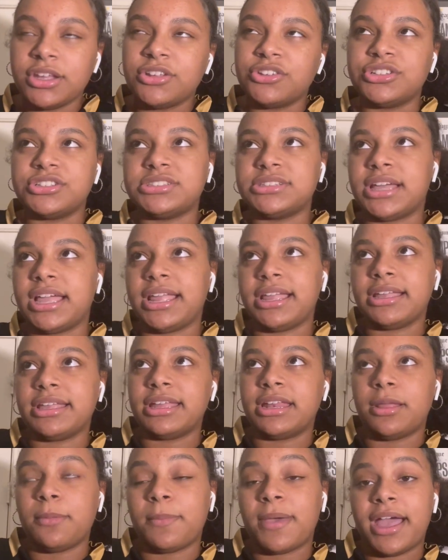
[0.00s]
just
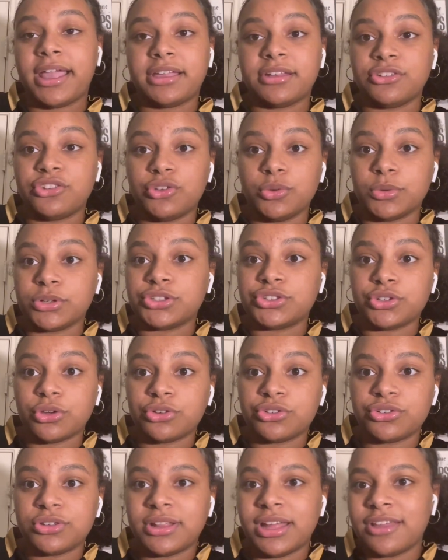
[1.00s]
getting back into a
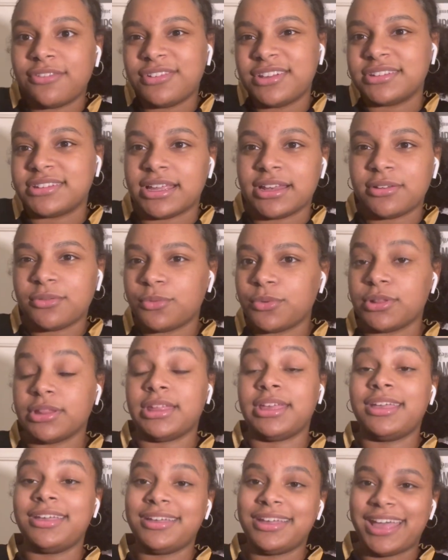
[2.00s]
social life because I didn't
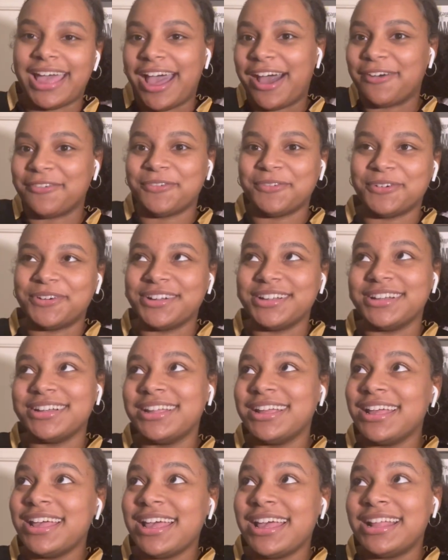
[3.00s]
really have
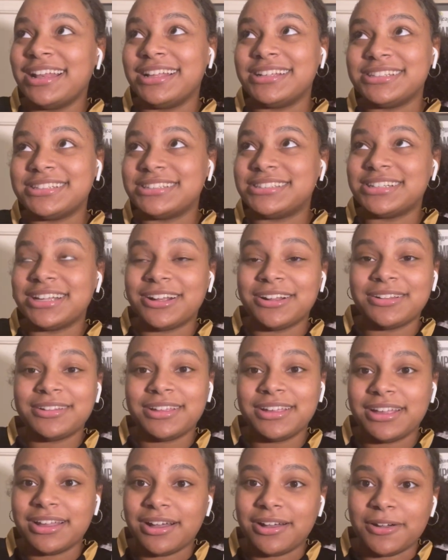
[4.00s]
one
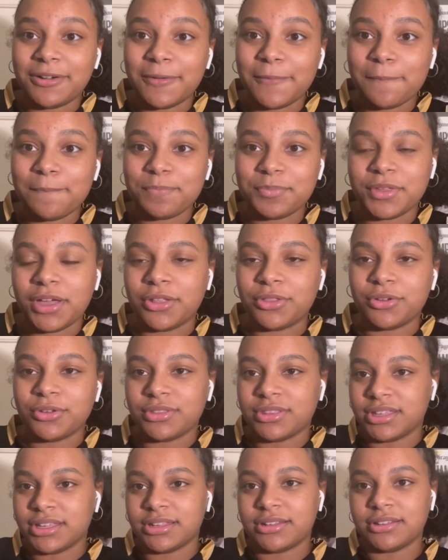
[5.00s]
necessarily,
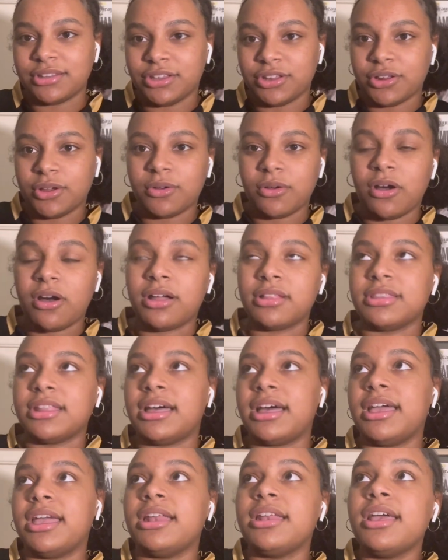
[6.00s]
other than
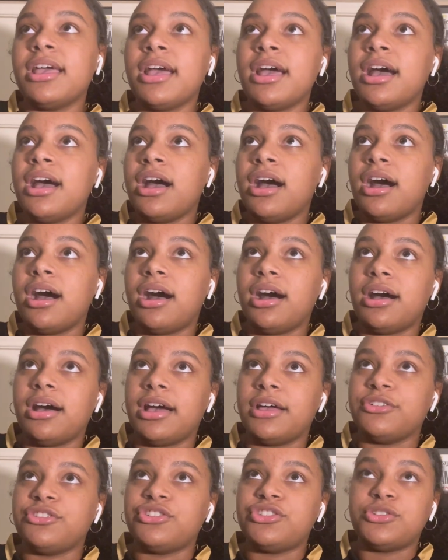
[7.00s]
online.
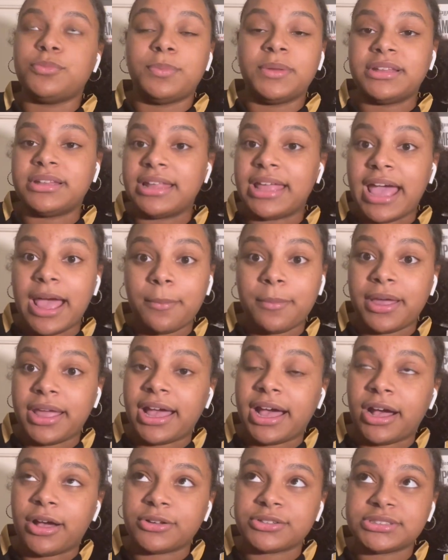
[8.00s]
I just been at my
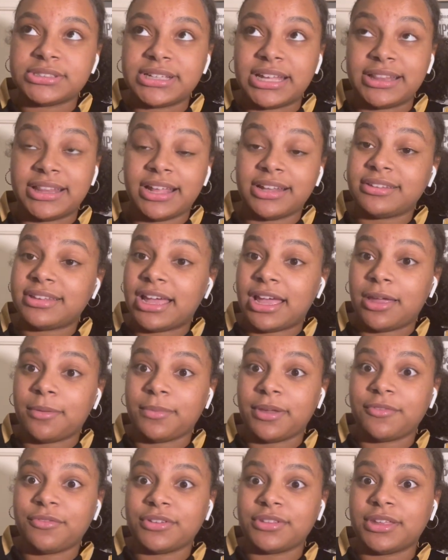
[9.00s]
house at that
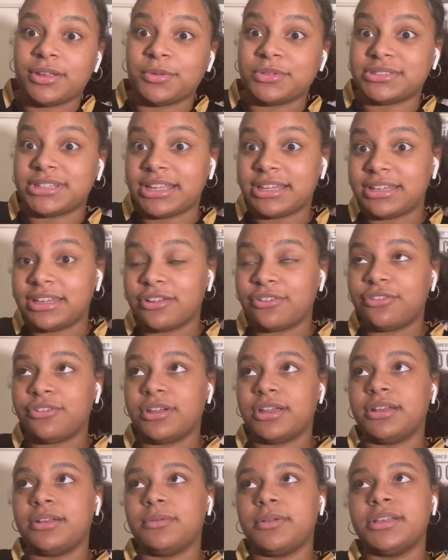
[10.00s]
time. Everything was
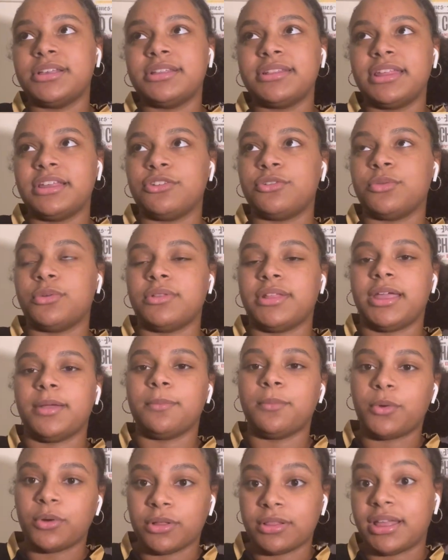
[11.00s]
different. Things were
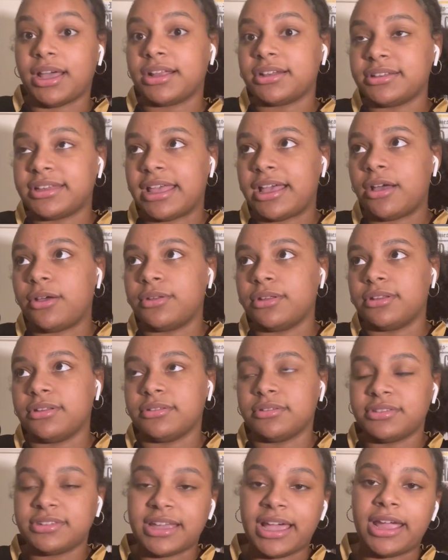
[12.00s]
more locked down
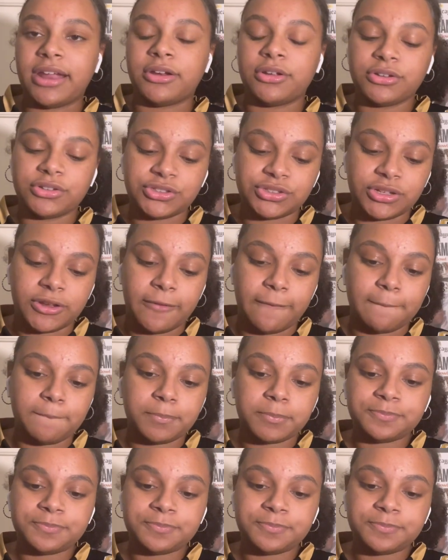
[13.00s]
and tighter. So